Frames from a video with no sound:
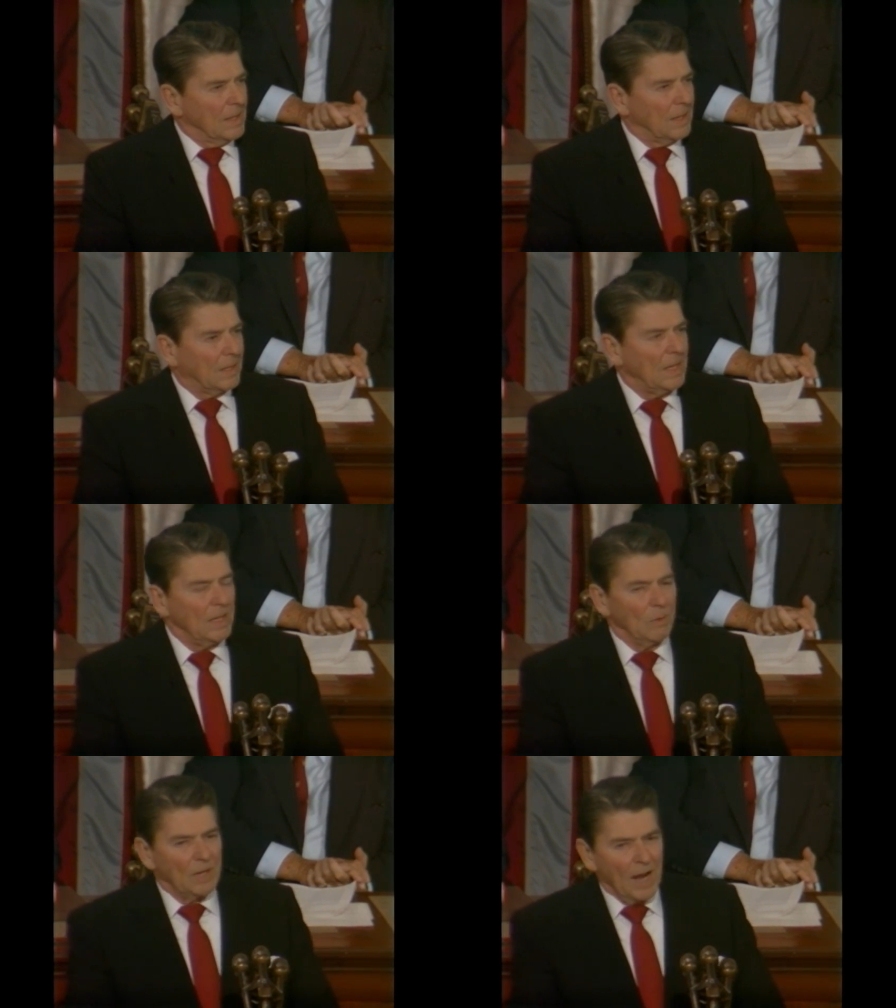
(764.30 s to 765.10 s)
The
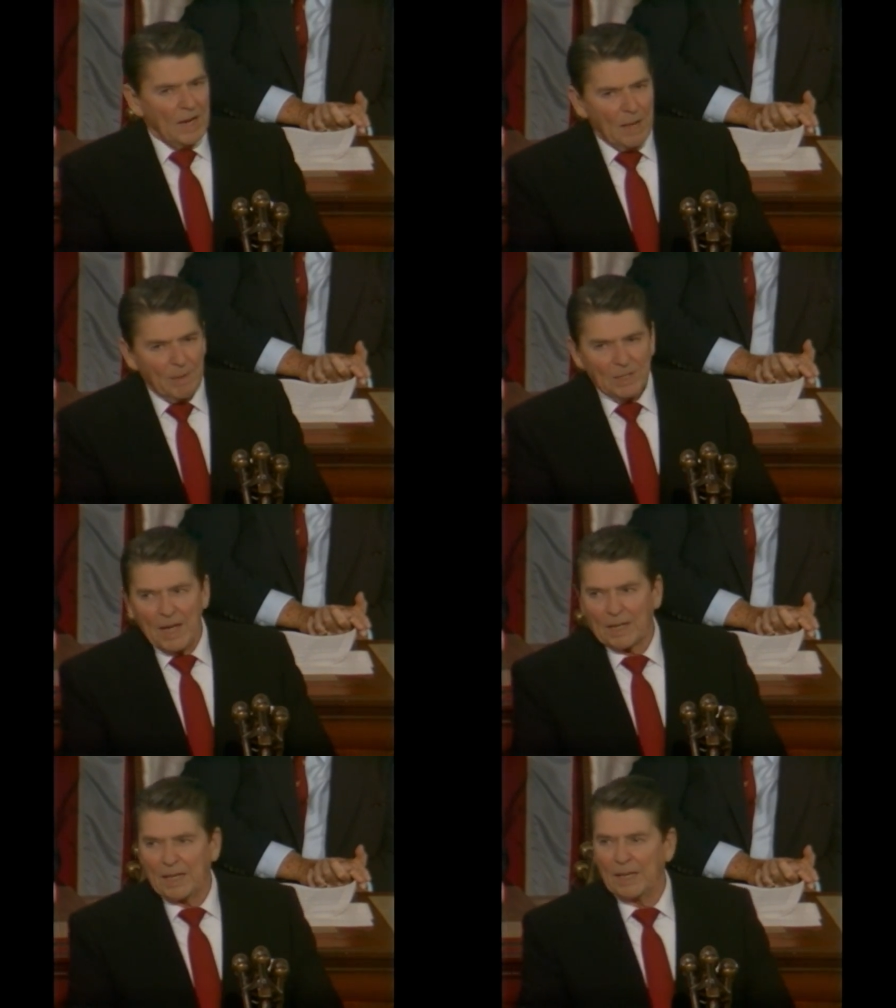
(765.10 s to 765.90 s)
key to a dynamic
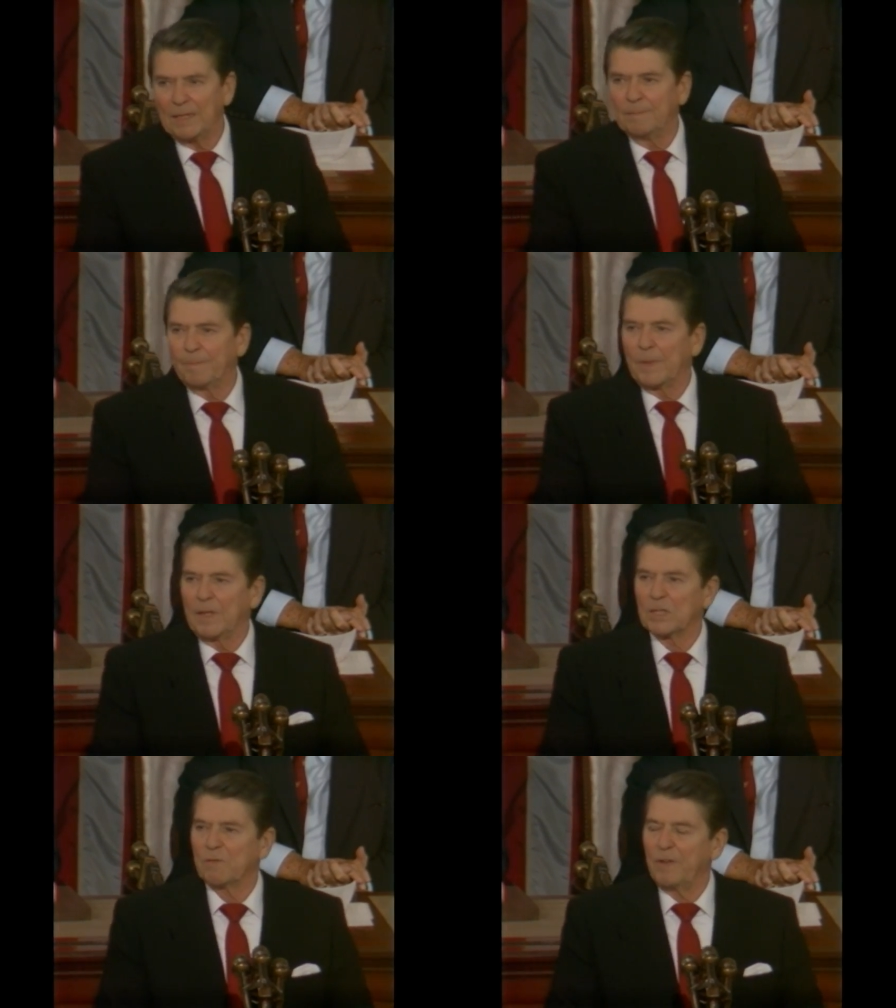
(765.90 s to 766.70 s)
decade
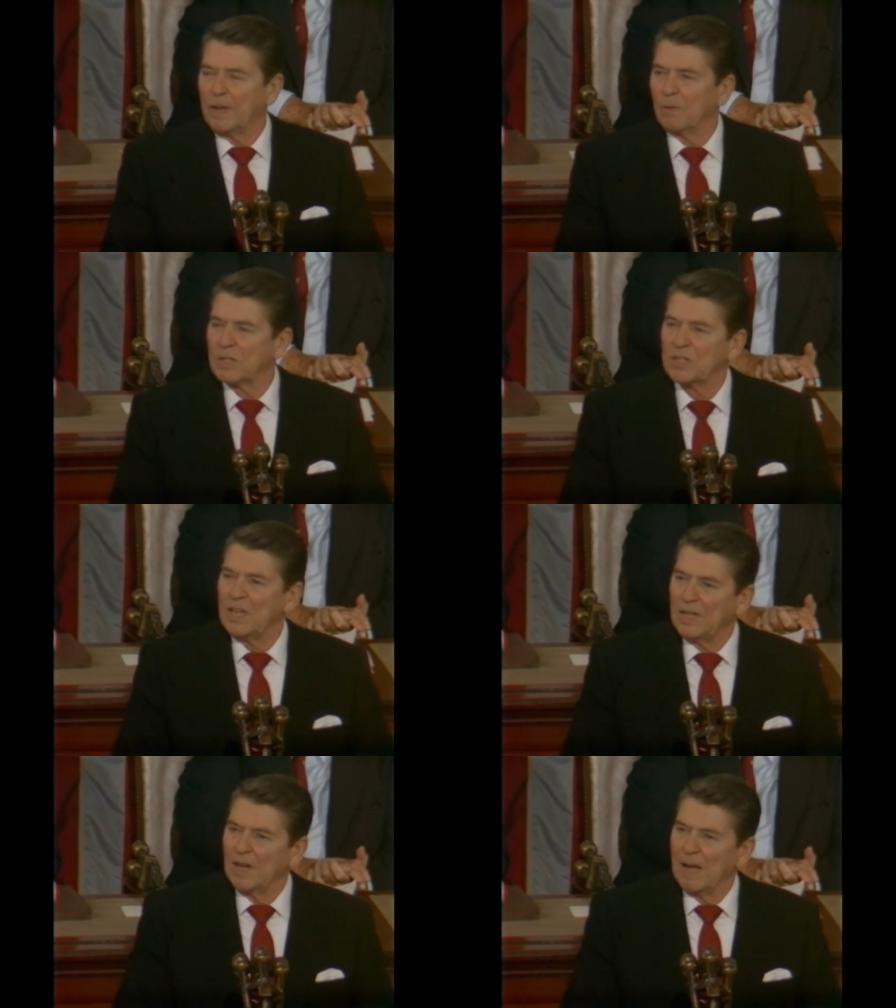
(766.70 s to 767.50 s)
is vigorous
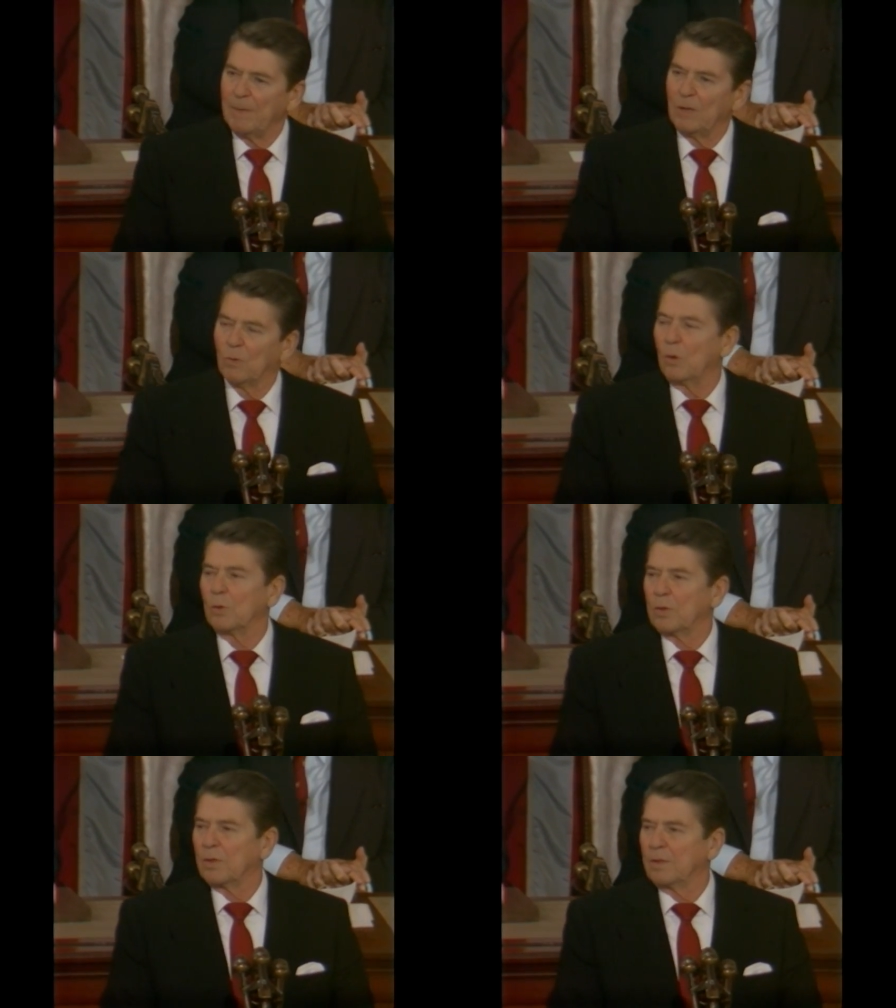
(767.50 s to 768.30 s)
economic
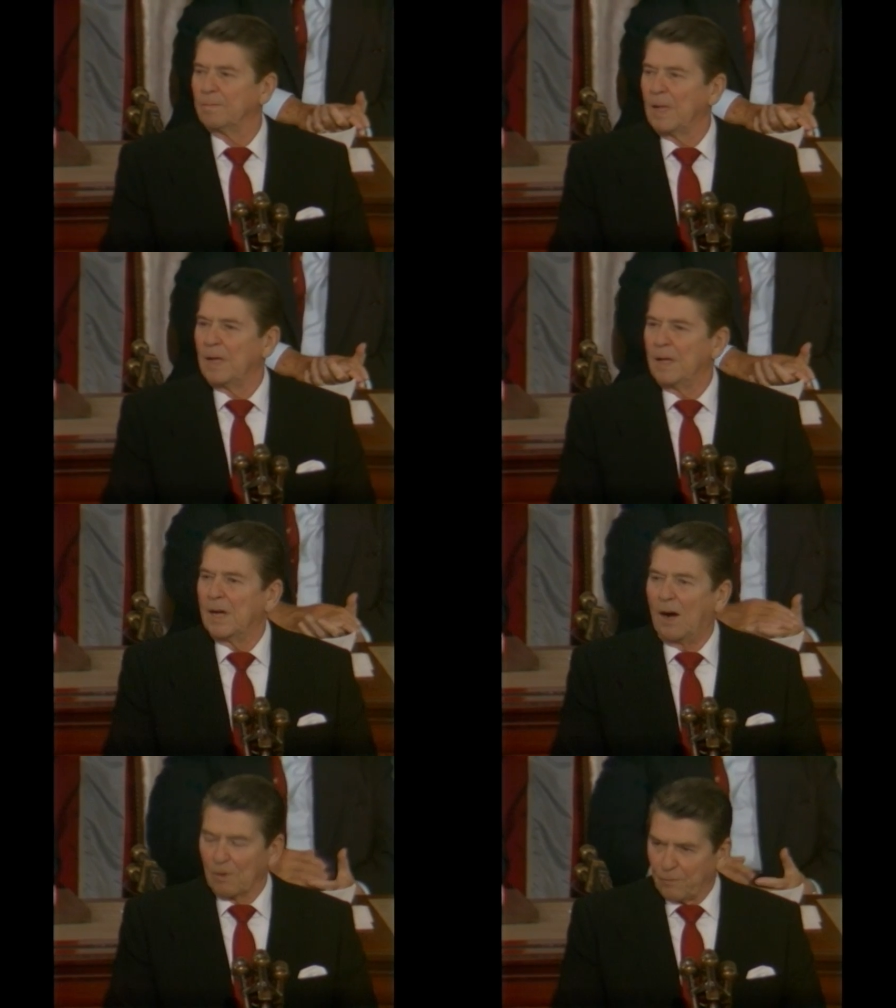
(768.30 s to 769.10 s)
growth
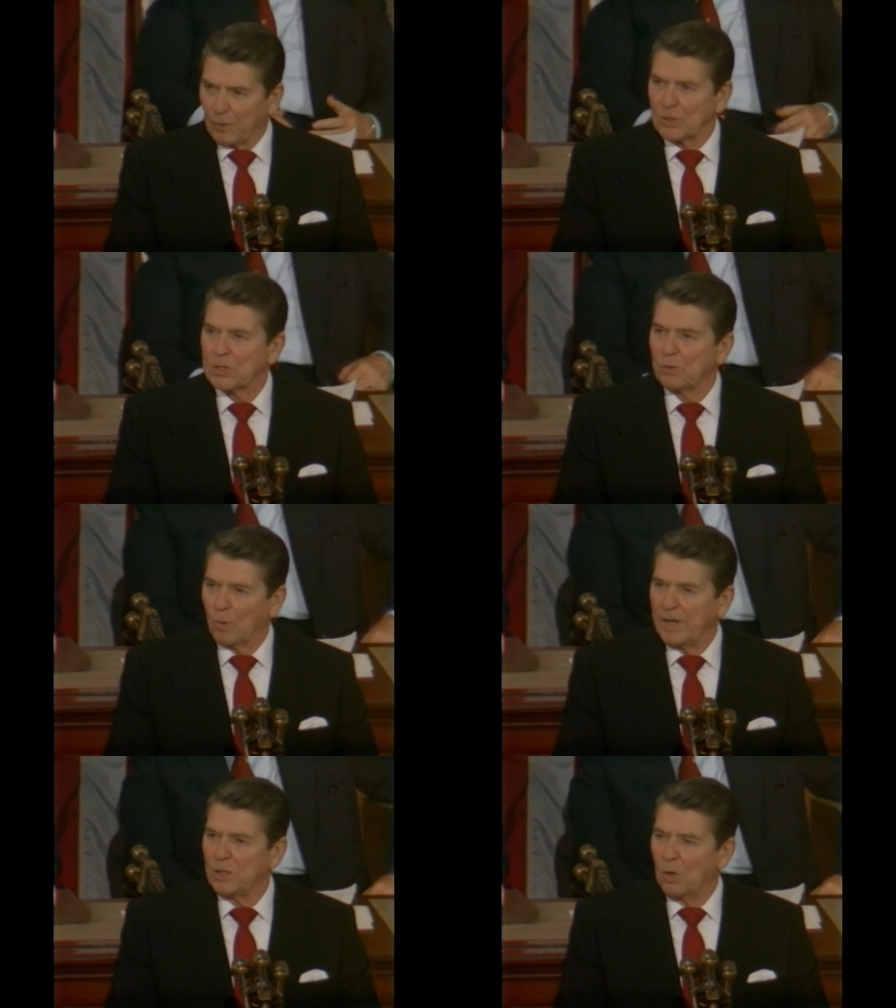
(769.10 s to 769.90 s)
our first
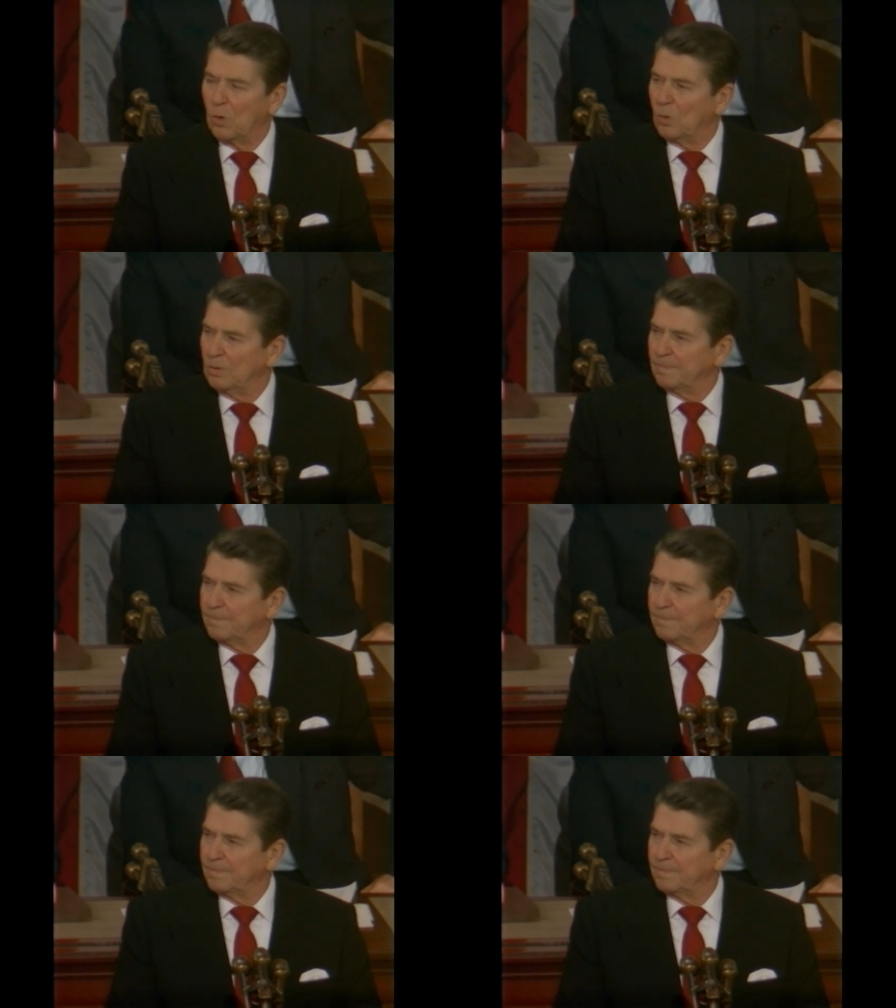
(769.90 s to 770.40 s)
great goal.